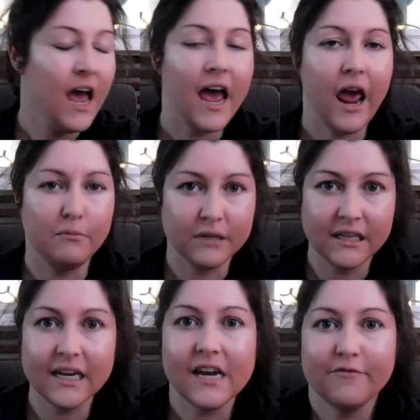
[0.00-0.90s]
And
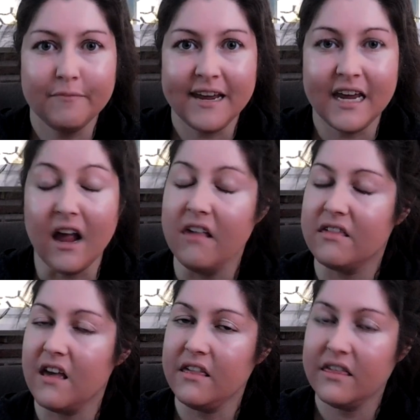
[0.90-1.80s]
believe me,
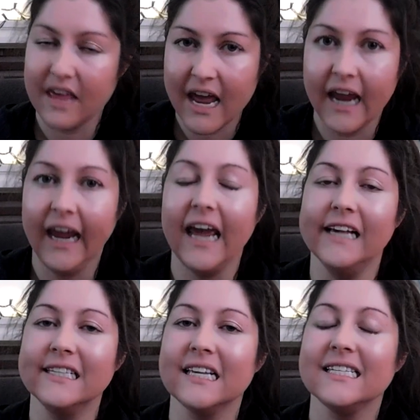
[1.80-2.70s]
the thing
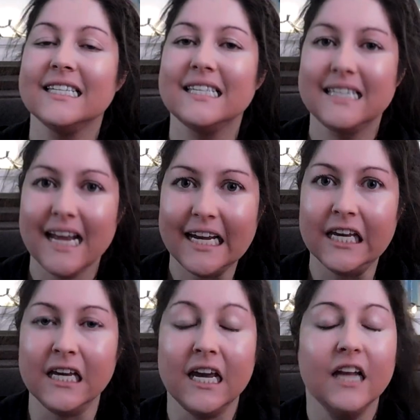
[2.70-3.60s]
is
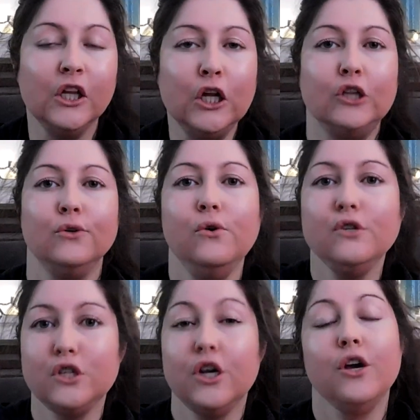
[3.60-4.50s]
sticky. It
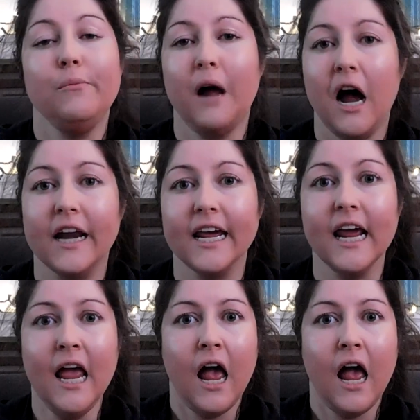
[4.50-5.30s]
glues to your body.